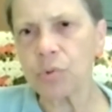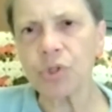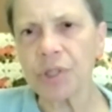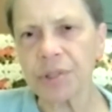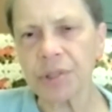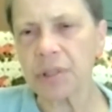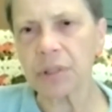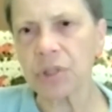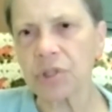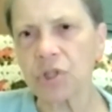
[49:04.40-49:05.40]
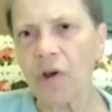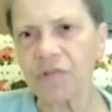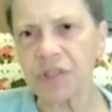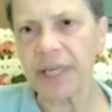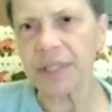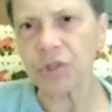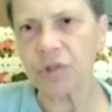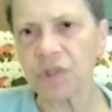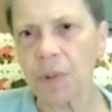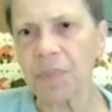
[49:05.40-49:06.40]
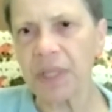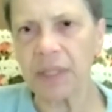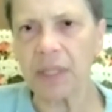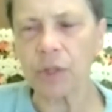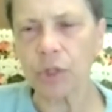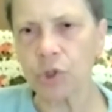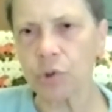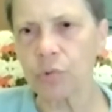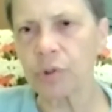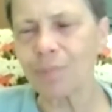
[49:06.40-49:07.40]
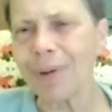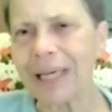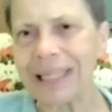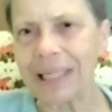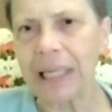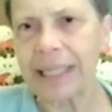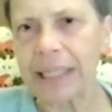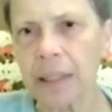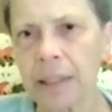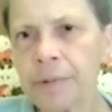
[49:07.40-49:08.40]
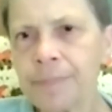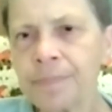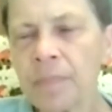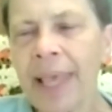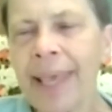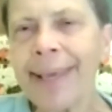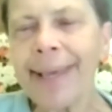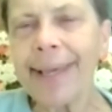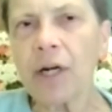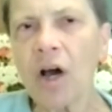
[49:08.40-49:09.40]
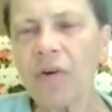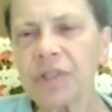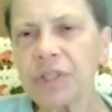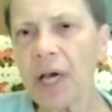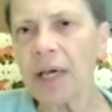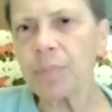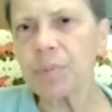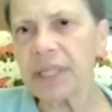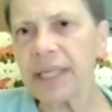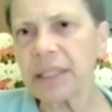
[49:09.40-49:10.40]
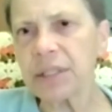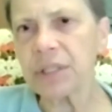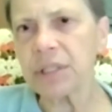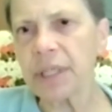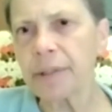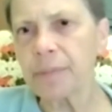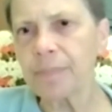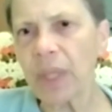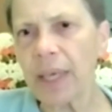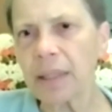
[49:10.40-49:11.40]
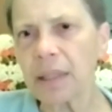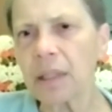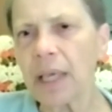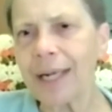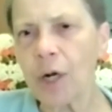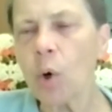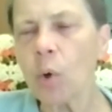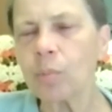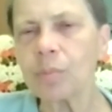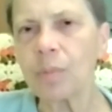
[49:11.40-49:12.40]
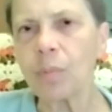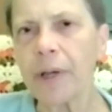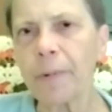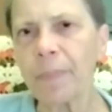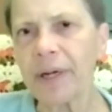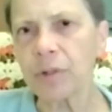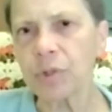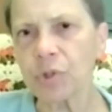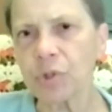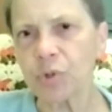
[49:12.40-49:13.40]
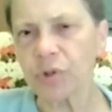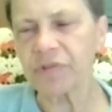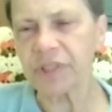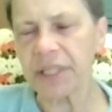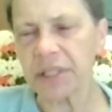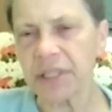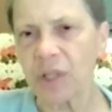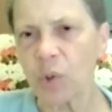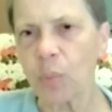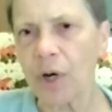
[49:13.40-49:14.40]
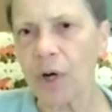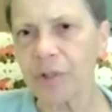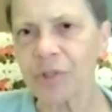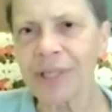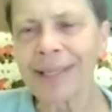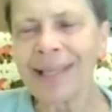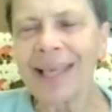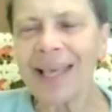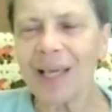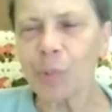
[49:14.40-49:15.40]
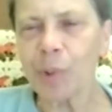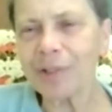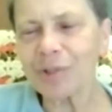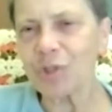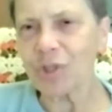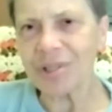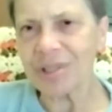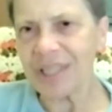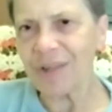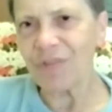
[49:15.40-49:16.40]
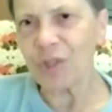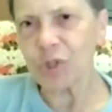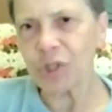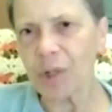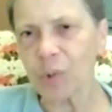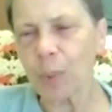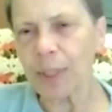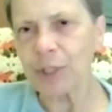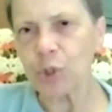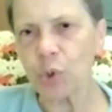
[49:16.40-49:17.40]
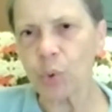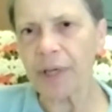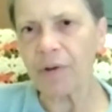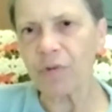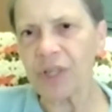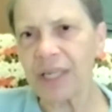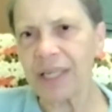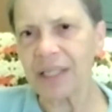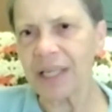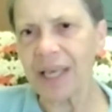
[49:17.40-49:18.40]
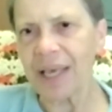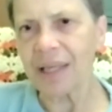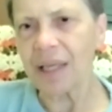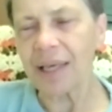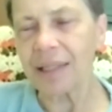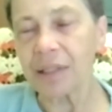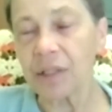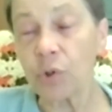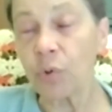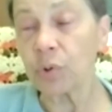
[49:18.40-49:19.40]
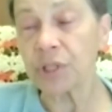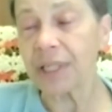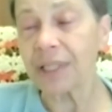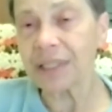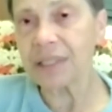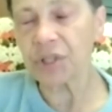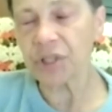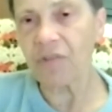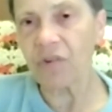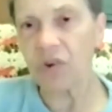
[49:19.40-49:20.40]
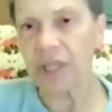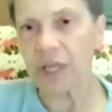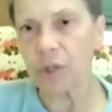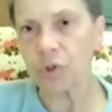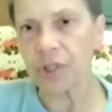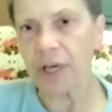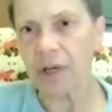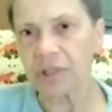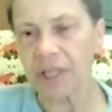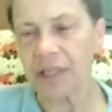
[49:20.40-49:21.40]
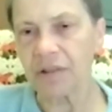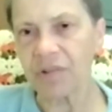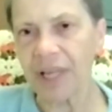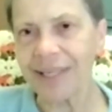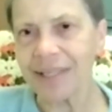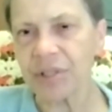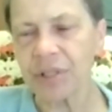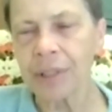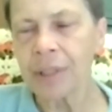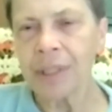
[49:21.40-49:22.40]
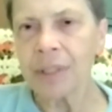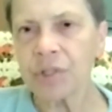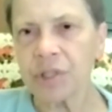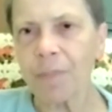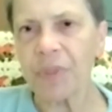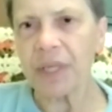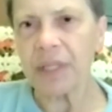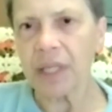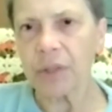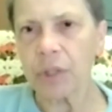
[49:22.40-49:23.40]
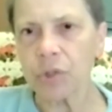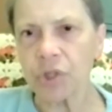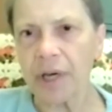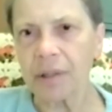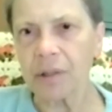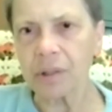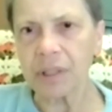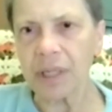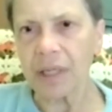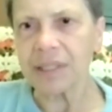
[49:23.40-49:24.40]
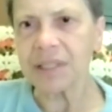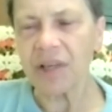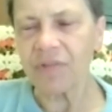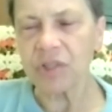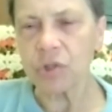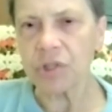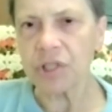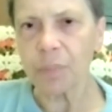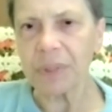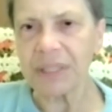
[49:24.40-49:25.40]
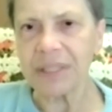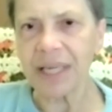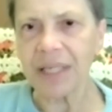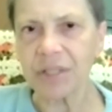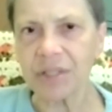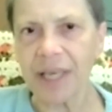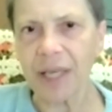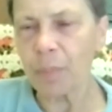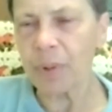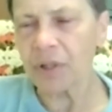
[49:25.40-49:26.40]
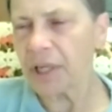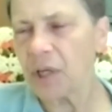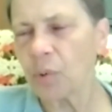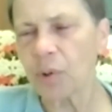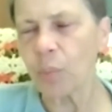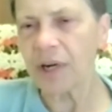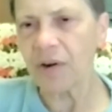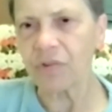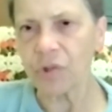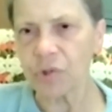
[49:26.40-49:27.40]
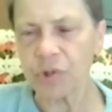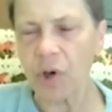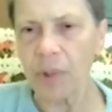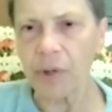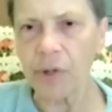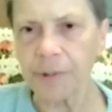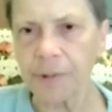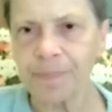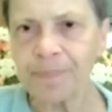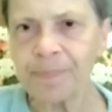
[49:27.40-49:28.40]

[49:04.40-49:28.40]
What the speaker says: to just soft tastes of something that the children might like. And oftentimes it's at home when parents are sort of testing the waters and want to just see if their child will enjoy feeding it. And you suddenly discover that your child kind of likes something that the child is given to simply taste at a party or whatever is going on.